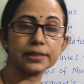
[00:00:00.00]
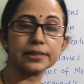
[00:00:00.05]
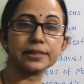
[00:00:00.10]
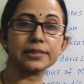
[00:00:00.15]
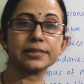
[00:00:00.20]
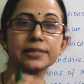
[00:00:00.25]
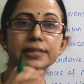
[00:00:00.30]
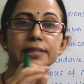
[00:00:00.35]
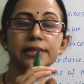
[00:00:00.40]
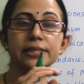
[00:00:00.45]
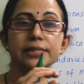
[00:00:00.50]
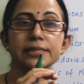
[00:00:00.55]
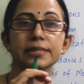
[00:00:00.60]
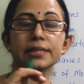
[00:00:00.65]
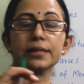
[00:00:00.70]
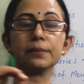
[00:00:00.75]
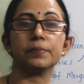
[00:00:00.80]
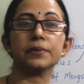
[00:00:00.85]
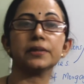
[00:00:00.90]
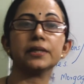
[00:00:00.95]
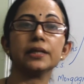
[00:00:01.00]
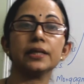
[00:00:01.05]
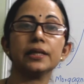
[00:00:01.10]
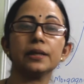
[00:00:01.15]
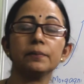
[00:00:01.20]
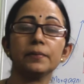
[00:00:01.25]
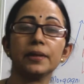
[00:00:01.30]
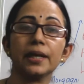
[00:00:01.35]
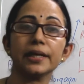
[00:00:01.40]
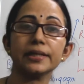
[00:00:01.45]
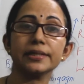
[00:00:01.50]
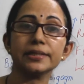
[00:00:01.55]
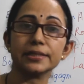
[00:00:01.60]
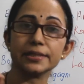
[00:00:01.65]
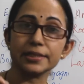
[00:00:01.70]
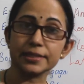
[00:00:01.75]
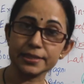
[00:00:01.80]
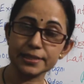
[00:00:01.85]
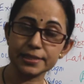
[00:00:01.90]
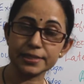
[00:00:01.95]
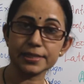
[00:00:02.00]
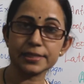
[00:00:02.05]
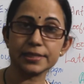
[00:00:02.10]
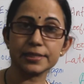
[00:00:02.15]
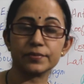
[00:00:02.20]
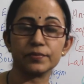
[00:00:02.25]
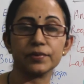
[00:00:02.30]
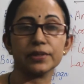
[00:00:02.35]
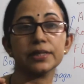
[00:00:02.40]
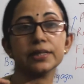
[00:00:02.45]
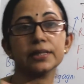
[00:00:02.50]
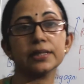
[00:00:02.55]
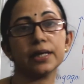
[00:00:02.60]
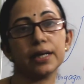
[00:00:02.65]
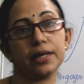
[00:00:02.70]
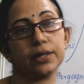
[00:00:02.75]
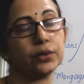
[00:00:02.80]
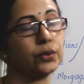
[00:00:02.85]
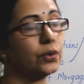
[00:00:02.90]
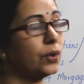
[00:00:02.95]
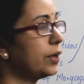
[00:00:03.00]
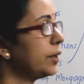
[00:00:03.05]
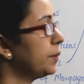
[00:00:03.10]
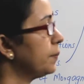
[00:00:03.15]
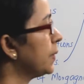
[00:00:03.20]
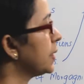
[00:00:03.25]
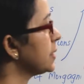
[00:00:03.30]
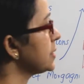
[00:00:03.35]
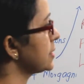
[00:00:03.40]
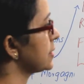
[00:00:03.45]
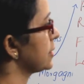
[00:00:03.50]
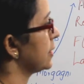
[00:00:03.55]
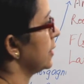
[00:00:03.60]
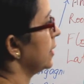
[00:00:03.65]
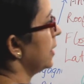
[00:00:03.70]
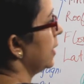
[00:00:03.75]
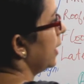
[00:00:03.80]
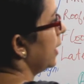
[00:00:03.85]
It is seen as an epithelium-lined recess within the adenoid mass,